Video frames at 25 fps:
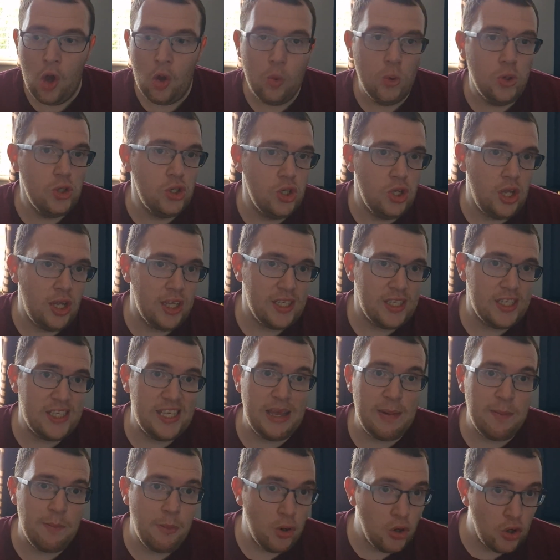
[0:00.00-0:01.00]
Would you like to
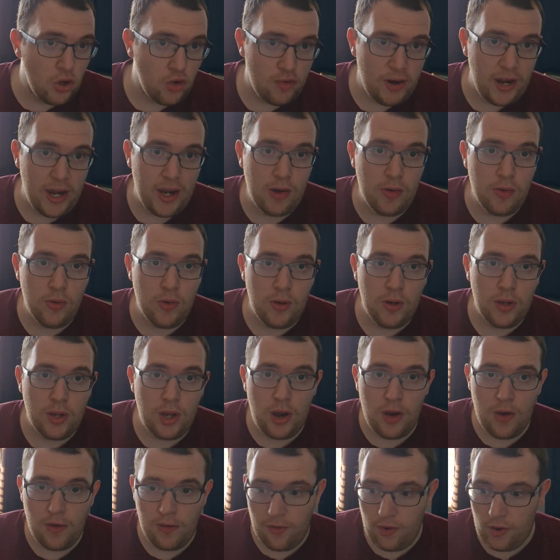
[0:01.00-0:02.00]
see a monorail
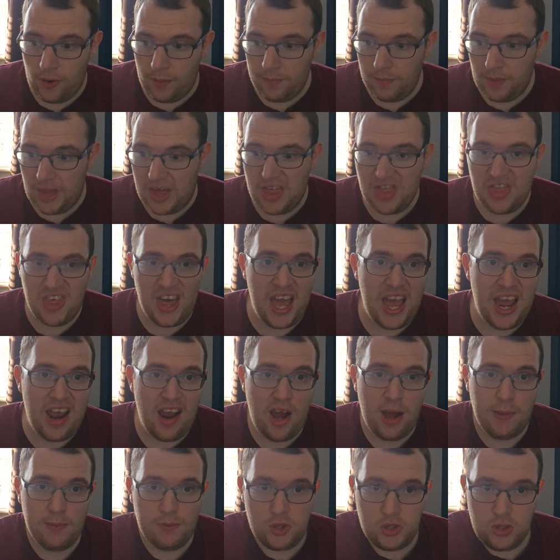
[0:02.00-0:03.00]
go from there
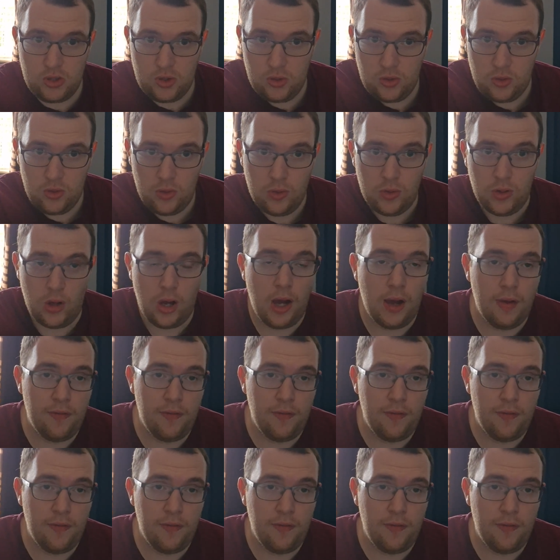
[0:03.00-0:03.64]
up to